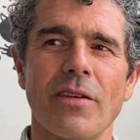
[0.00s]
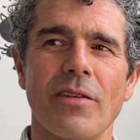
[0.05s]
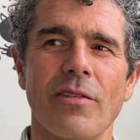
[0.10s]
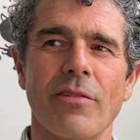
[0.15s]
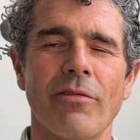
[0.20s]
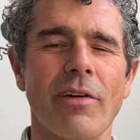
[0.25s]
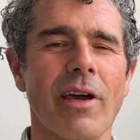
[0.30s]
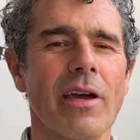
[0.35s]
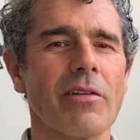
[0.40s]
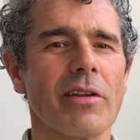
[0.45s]

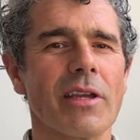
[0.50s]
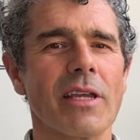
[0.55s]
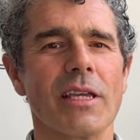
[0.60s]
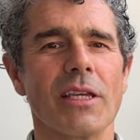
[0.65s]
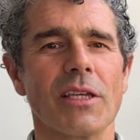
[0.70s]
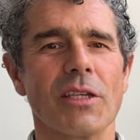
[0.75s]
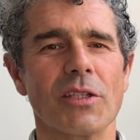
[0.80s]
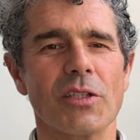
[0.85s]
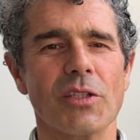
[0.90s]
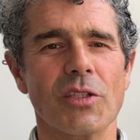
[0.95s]

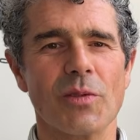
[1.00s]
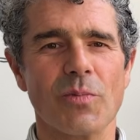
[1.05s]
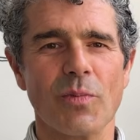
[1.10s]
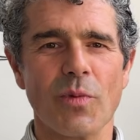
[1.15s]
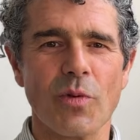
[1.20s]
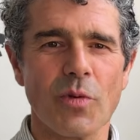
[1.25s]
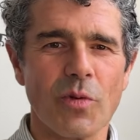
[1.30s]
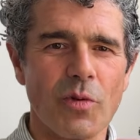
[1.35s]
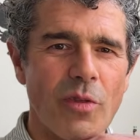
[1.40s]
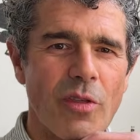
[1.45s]
very
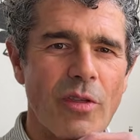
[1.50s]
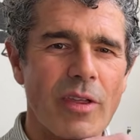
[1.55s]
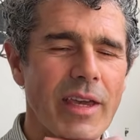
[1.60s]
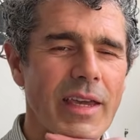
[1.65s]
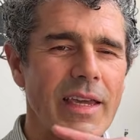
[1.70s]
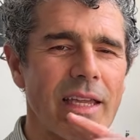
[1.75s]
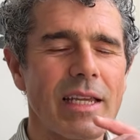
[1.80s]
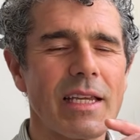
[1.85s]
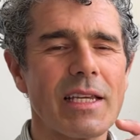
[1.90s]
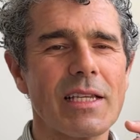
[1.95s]
smooth,
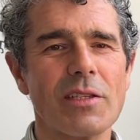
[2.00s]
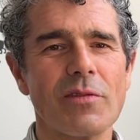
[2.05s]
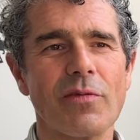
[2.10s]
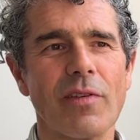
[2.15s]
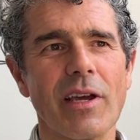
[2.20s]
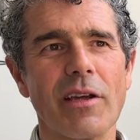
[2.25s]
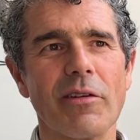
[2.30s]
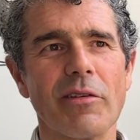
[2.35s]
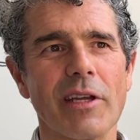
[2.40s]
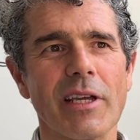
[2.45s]
it is
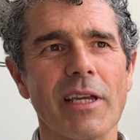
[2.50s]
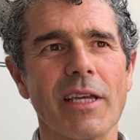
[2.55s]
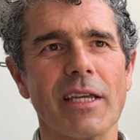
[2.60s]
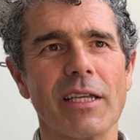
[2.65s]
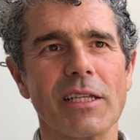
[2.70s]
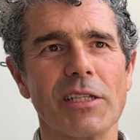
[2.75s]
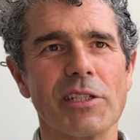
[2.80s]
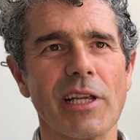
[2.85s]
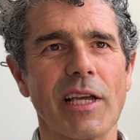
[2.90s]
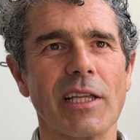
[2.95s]

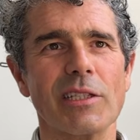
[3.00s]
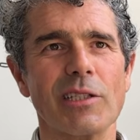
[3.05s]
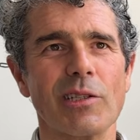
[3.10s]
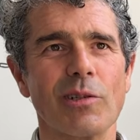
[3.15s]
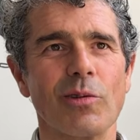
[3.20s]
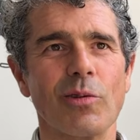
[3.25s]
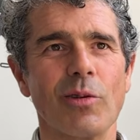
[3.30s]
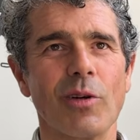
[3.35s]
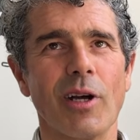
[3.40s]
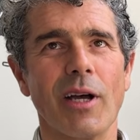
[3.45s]
very
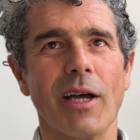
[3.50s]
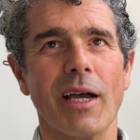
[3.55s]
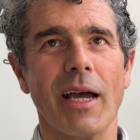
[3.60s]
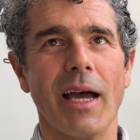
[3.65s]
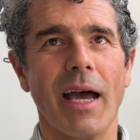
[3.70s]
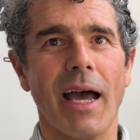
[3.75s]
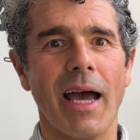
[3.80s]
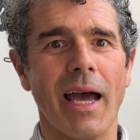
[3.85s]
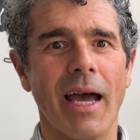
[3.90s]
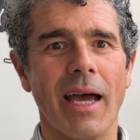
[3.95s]
gentle
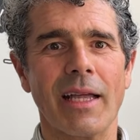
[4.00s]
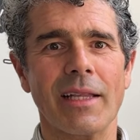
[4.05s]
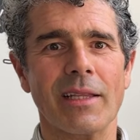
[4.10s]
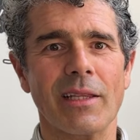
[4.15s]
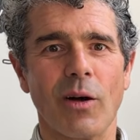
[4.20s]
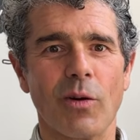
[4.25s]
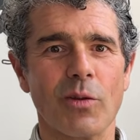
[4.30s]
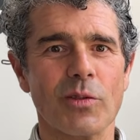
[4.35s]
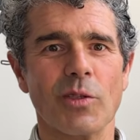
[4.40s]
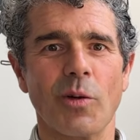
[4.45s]
and
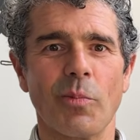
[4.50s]
also